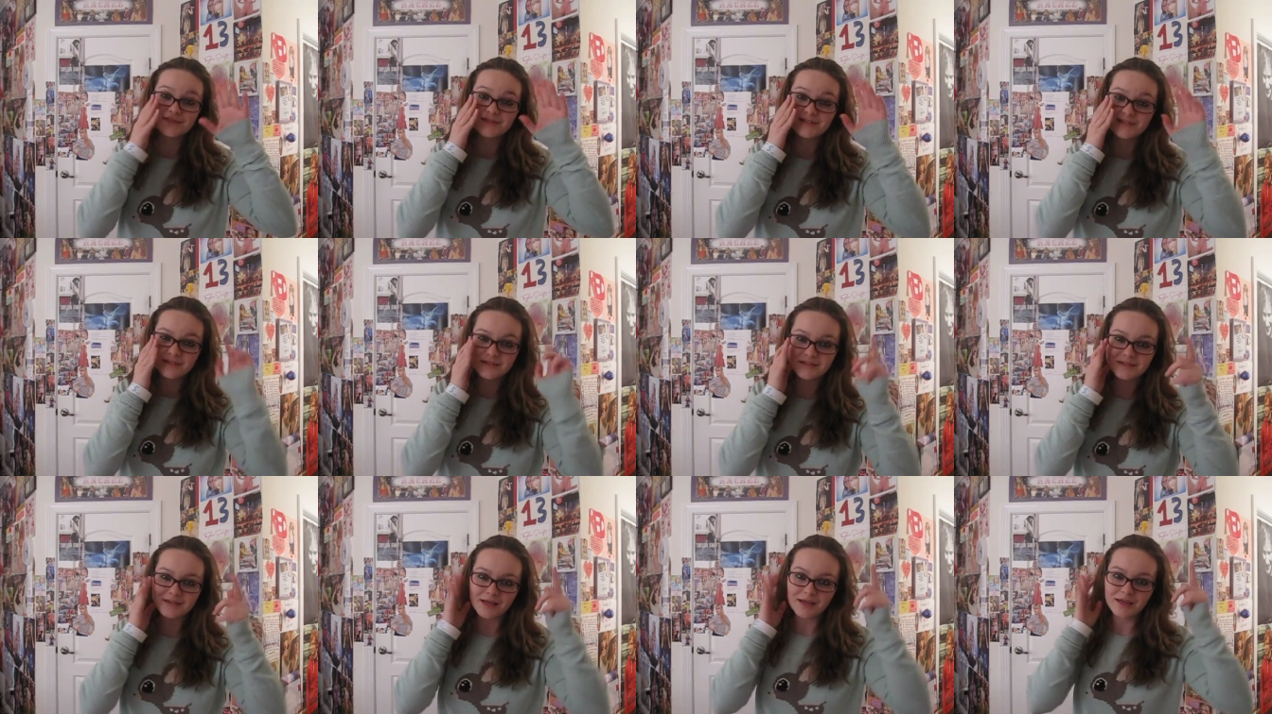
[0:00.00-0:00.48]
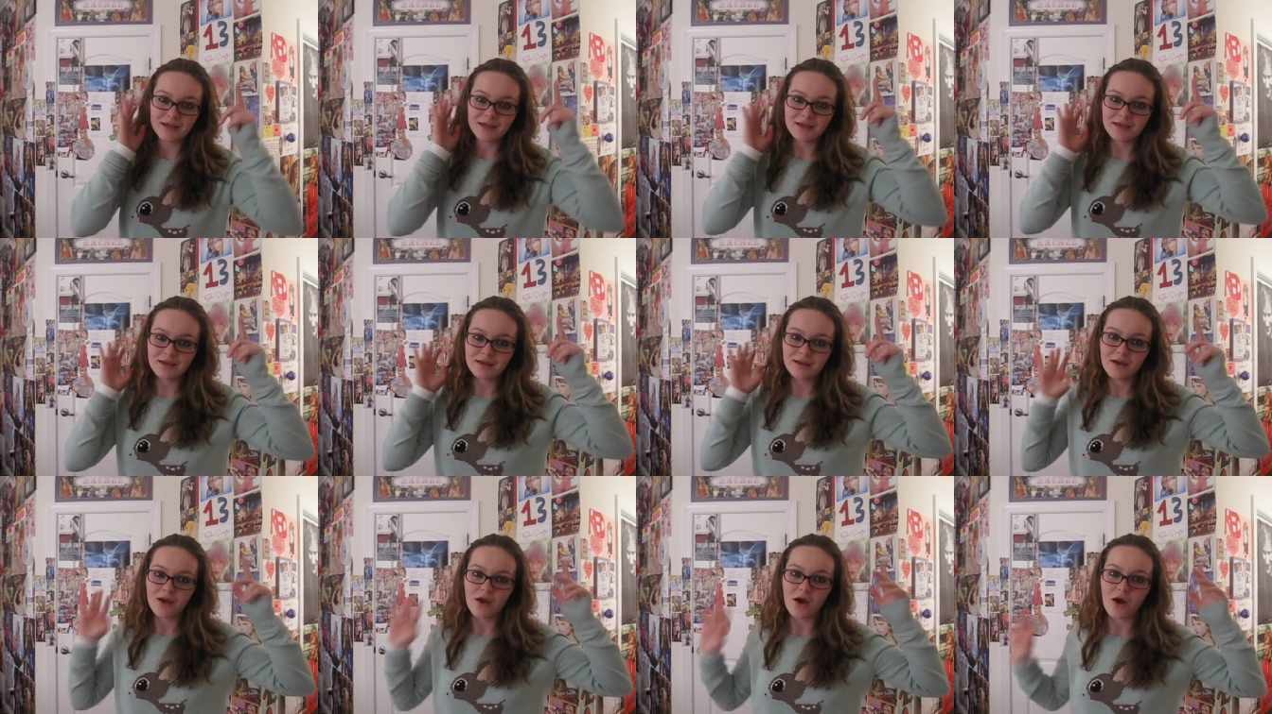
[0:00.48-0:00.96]

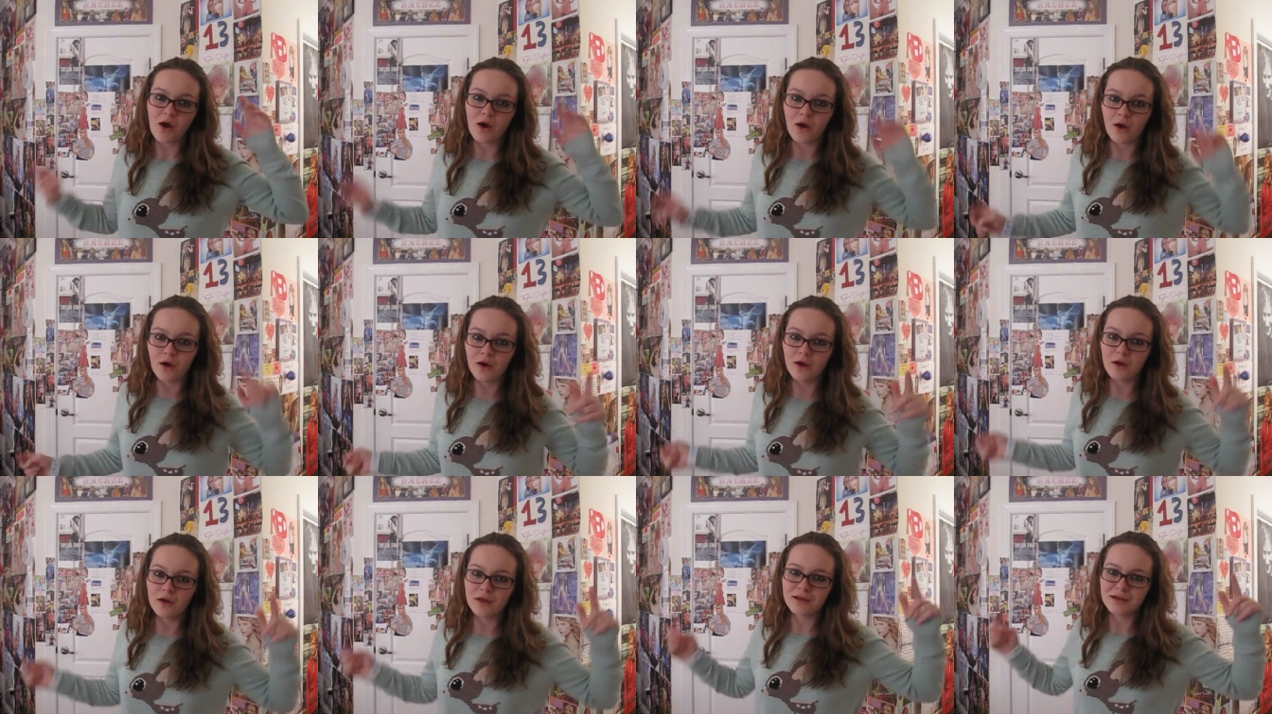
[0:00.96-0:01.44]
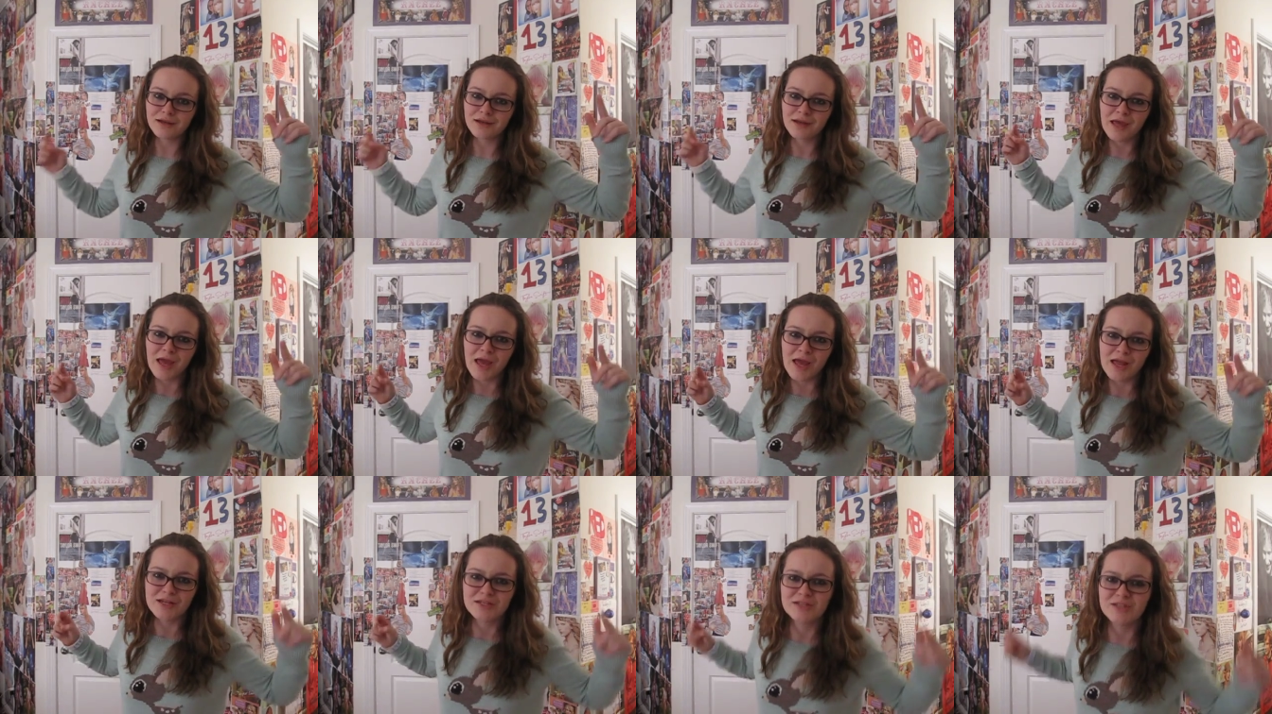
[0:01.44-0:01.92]
stay on
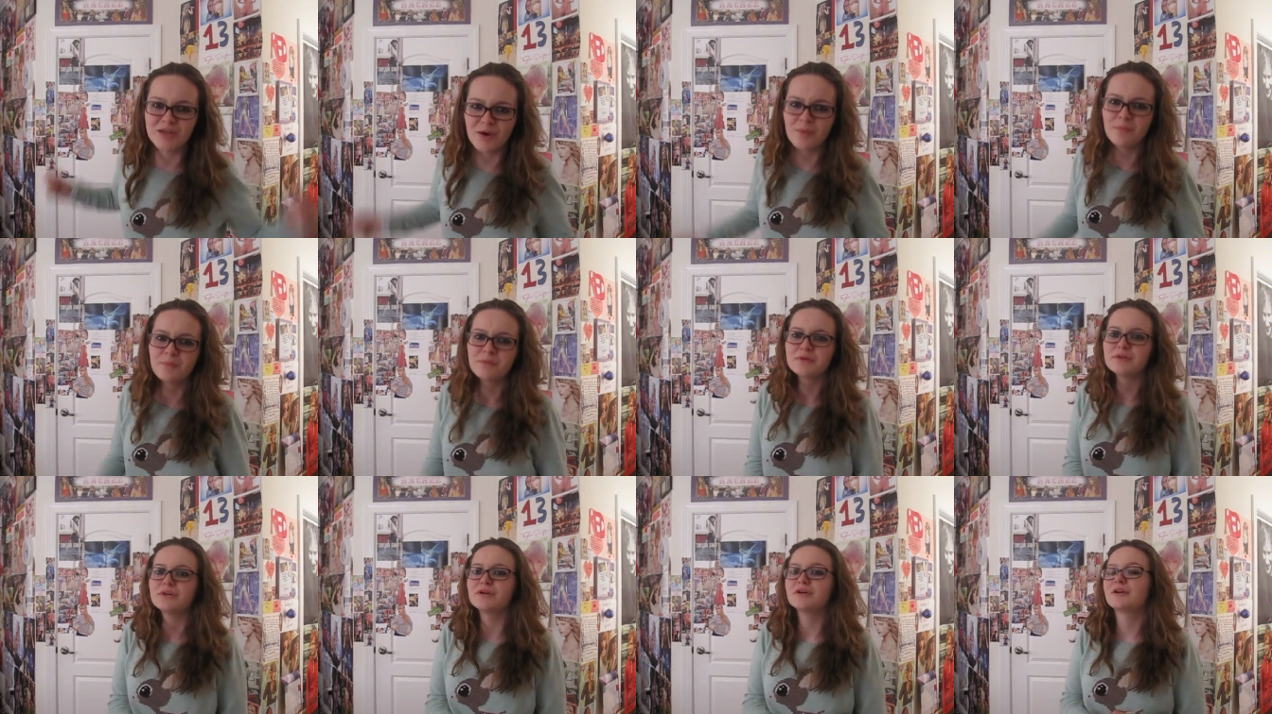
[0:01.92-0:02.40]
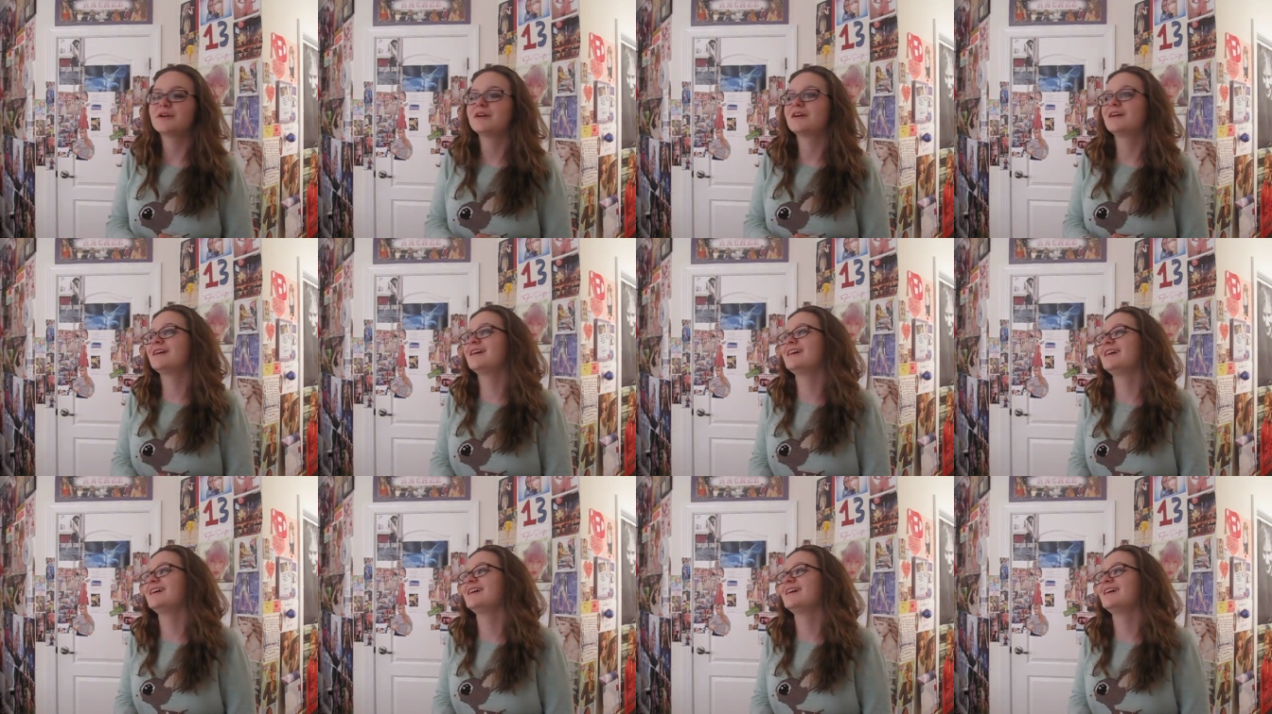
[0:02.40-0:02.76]
Tumblr